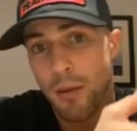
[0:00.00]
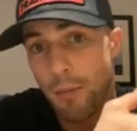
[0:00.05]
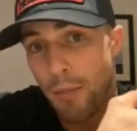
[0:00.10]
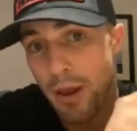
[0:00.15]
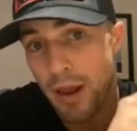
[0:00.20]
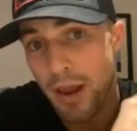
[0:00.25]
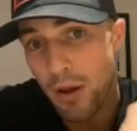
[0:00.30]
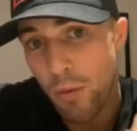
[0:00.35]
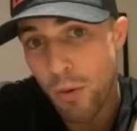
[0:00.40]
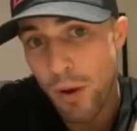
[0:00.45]
my
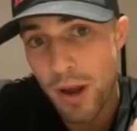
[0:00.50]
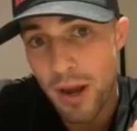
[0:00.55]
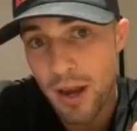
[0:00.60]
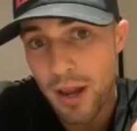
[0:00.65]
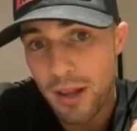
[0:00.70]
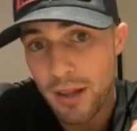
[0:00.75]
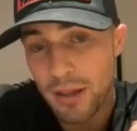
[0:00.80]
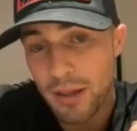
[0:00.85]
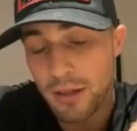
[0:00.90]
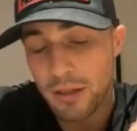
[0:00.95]
ear went,
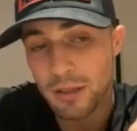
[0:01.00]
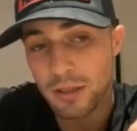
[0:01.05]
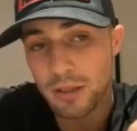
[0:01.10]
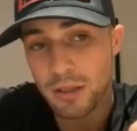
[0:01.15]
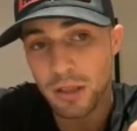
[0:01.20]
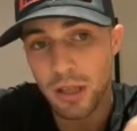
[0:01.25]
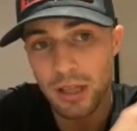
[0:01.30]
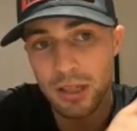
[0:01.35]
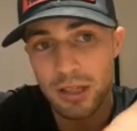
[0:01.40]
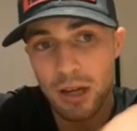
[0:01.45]
and
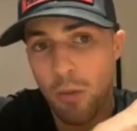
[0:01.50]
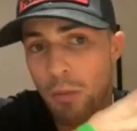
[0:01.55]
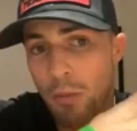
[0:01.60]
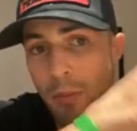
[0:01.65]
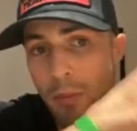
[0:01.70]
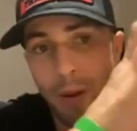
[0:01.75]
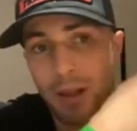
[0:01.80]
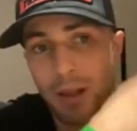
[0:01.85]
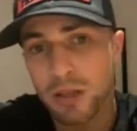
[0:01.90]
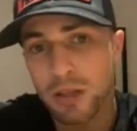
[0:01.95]
like all my
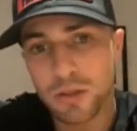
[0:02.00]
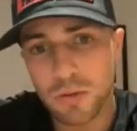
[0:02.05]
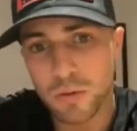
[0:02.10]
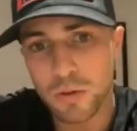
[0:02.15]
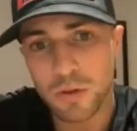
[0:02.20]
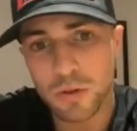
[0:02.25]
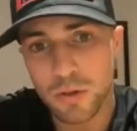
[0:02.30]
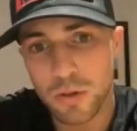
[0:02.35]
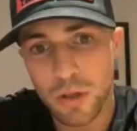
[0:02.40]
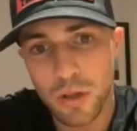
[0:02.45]
balance
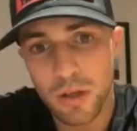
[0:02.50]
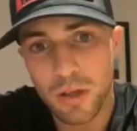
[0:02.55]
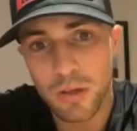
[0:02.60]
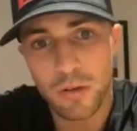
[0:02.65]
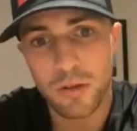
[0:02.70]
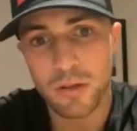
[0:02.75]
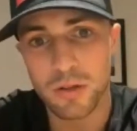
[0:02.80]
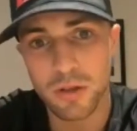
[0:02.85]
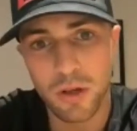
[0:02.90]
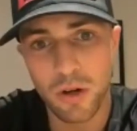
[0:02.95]
was
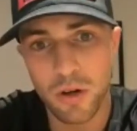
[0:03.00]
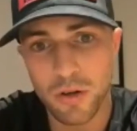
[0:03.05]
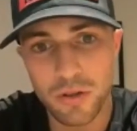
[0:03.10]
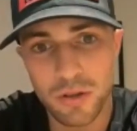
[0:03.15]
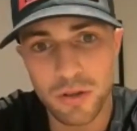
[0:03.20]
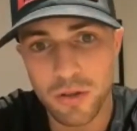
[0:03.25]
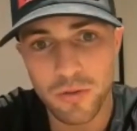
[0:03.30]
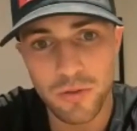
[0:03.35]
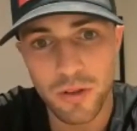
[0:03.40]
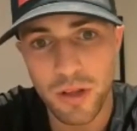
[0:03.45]
just gone and
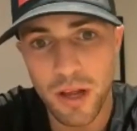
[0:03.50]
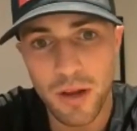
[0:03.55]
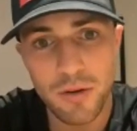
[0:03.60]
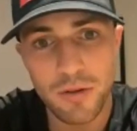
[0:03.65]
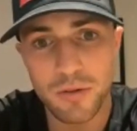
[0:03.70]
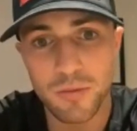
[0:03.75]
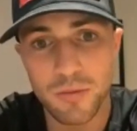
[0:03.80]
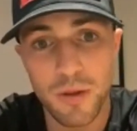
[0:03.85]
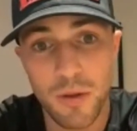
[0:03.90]
stuff like it.